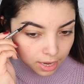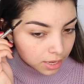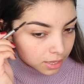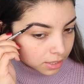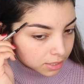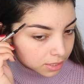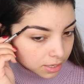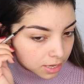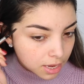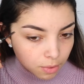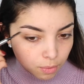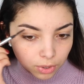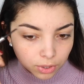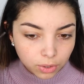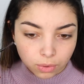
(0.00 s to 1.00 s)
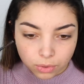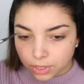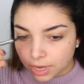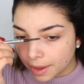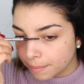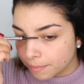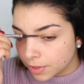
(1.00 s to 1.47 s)
and see where
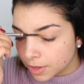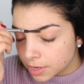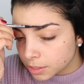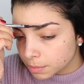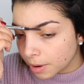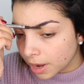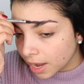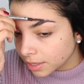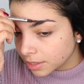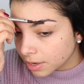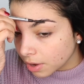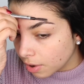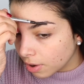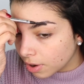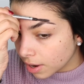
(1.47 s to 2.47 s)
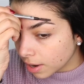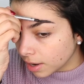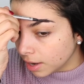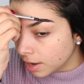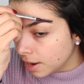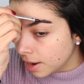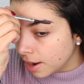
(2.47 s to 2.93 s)
those empty spots
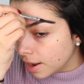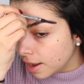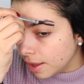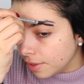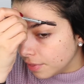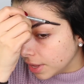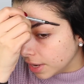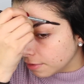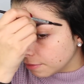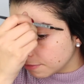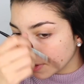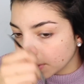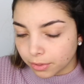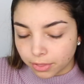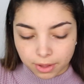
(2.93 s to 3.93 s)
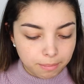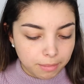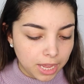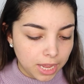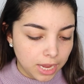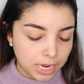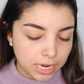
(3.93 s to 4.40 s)
are, and then fill them
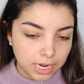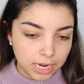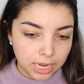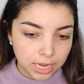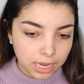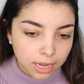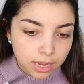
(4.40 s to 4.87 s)
in.